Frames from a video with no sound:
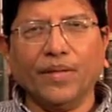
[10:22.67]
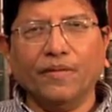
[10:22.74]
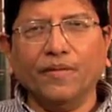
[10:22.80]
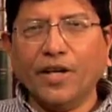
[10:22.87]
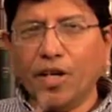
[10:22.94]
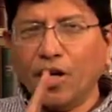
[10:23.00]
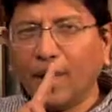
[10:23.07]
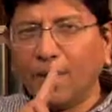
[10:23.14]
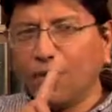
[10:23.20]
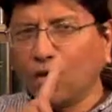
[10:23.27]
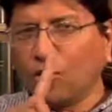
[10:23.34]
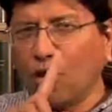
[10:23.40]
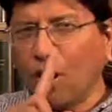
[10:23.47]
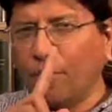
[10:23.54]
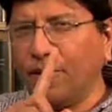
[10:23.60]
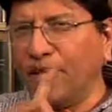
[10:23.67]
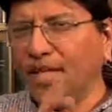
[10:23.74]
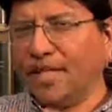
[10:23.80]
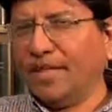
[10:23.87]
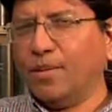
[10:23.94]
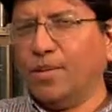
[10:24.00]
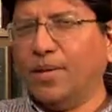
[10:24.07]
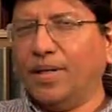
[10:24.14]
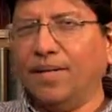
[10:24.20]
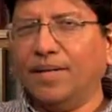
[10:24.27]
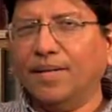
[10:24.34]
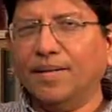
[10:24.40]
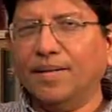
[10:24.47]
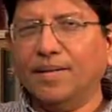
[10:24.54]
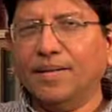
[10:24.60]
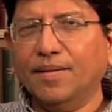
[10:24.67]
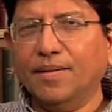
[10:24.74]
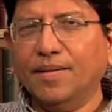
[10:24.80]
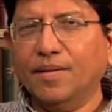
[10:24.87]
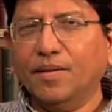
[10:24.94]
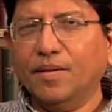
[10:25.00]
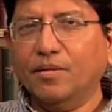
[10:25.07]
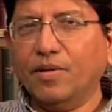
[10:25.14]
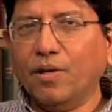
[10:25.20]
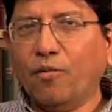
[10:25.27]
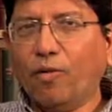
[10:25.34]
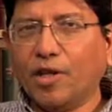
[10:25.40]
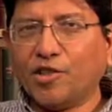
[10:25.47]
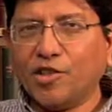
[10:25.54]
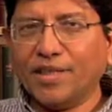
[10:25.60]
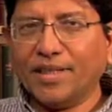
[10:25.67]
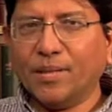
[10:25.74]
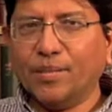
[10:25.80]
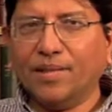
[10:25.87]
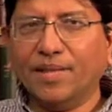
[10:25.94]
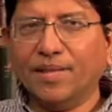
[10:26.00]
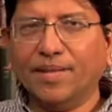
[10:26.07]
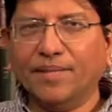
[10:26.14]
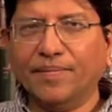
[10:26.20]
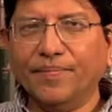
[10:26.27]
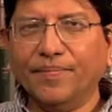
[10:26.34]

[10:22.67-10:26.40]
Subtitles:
We are not absorbed in the bird. We are watching the bird.